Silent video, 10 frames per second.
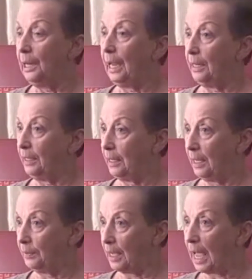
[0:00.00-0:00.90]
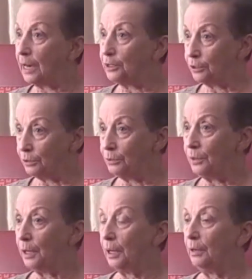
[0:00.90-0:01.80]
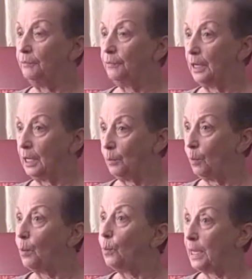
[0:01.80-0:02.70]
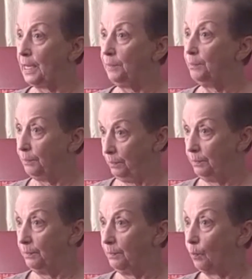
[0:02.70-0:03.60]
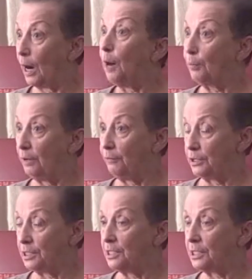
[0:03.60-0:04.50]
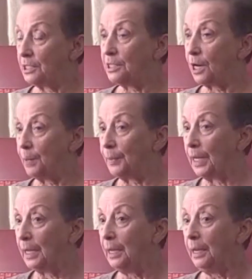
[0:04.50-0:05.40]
and the attitude of what our preference is as a company.